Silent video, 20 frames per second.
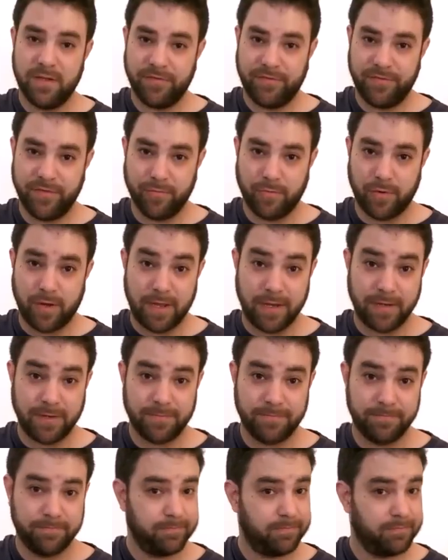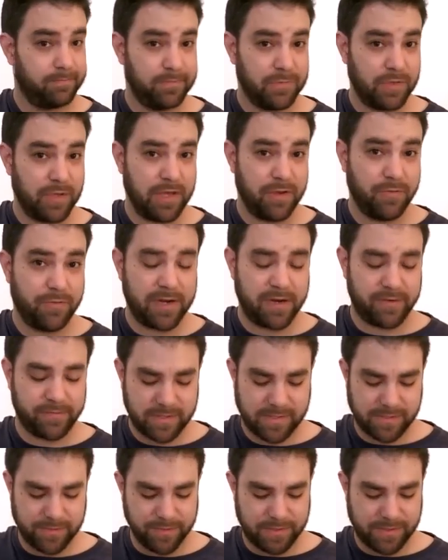if you want. Okay, whatever
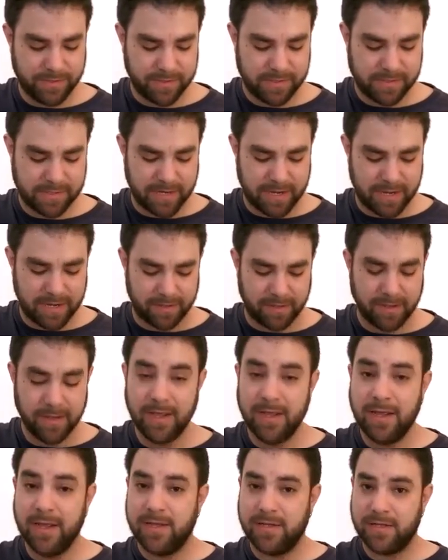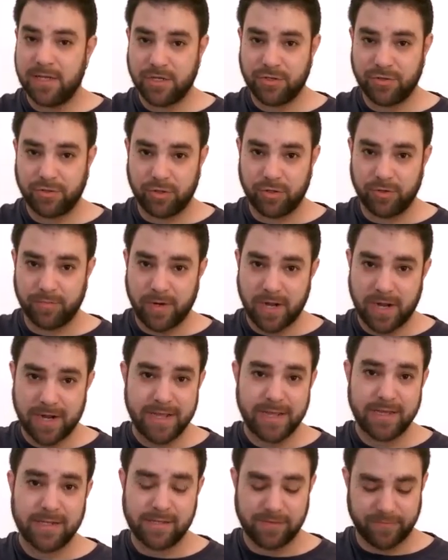suits your style. Natural
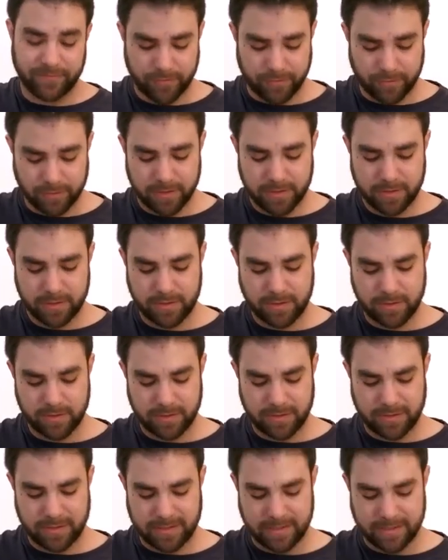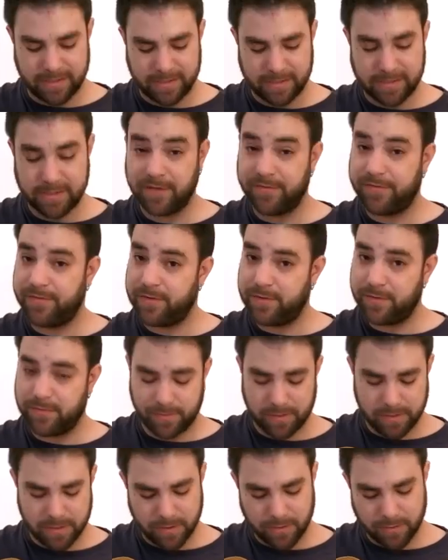harmonics, of course, is if you
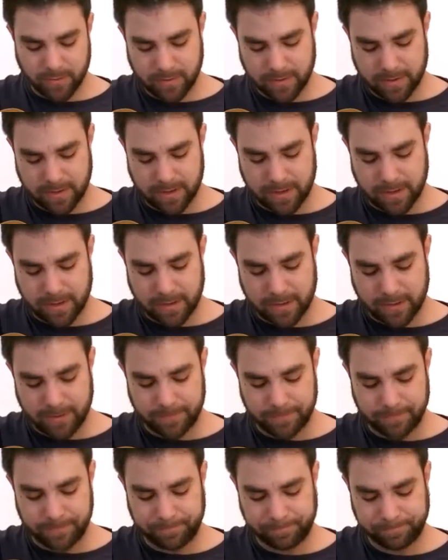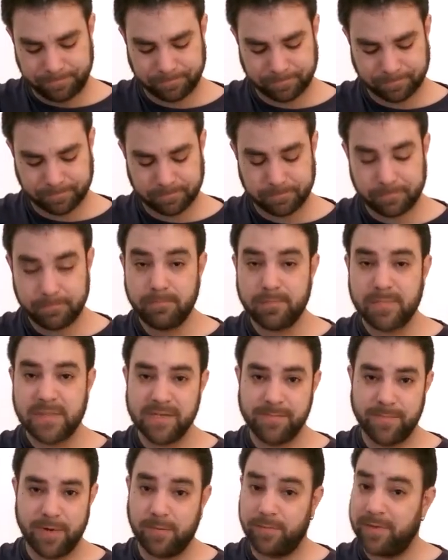don't know, um,
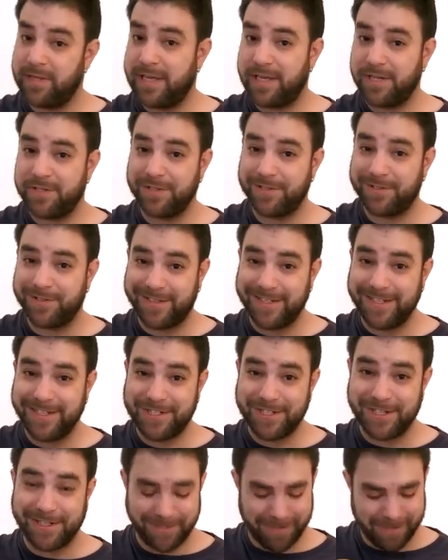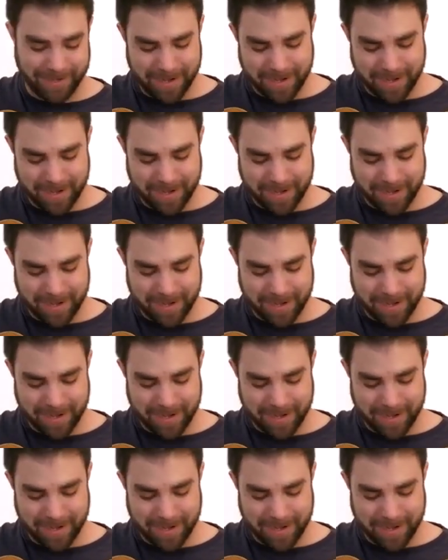my obligation to teach it